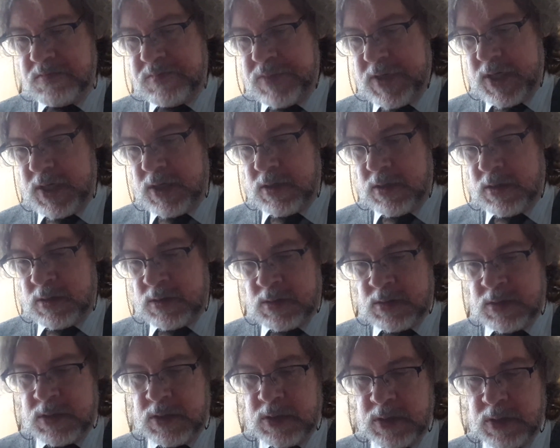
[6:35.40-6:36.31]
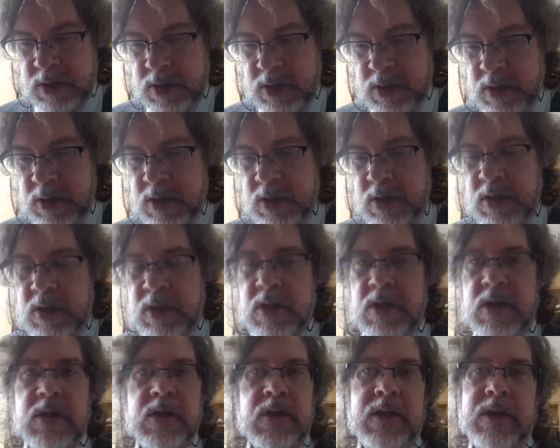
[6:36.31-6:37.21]
But, you know,
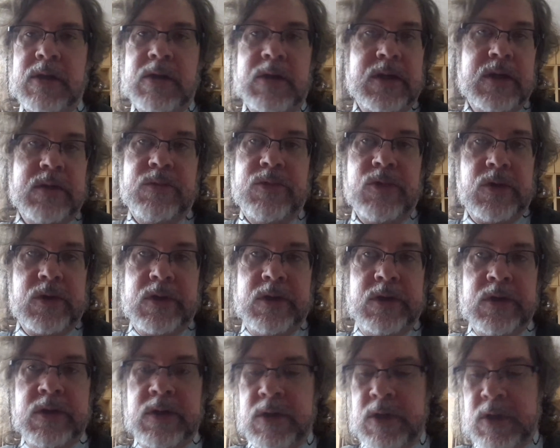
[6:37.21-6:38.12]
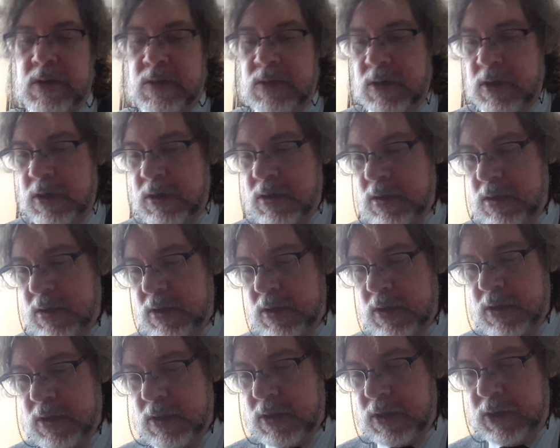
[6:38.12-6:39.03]
it'll get broken in anyway,
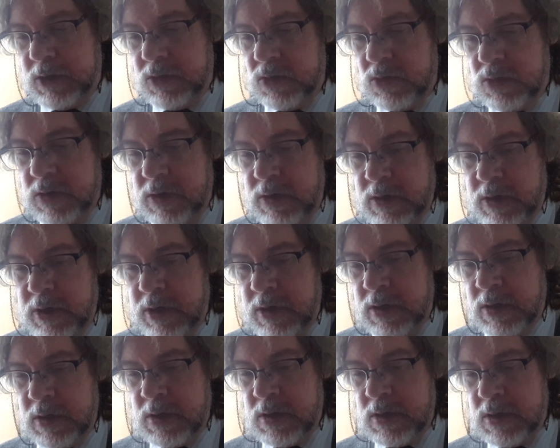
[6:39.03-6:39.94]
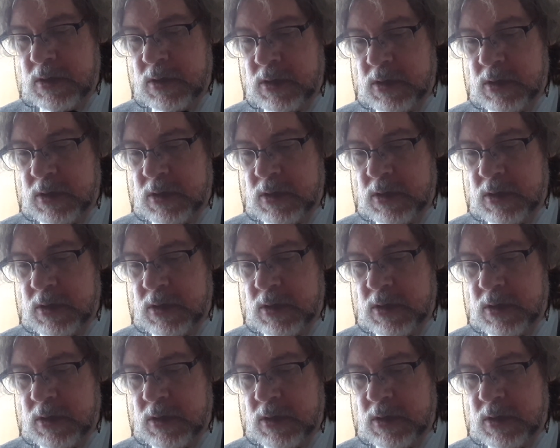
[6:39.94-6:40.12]
sooner or later.